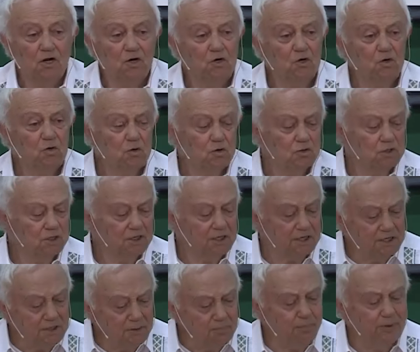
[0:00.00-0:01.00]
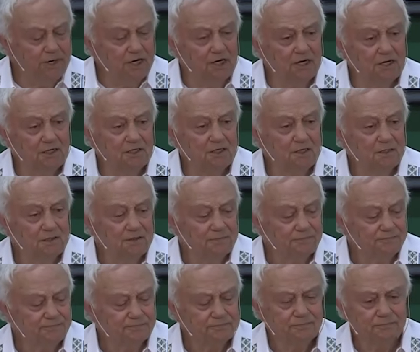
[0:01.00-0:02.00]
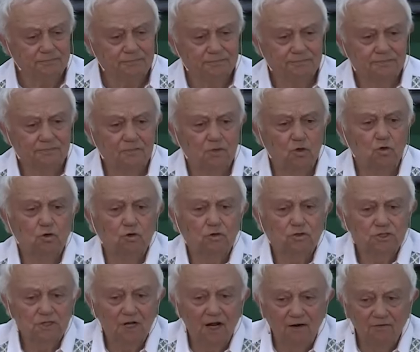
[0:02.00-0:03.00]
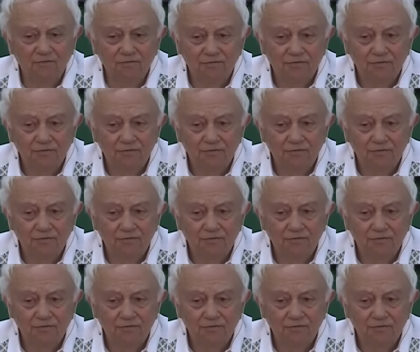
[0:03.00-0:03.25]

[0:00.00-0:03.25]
not keeping it to yourself,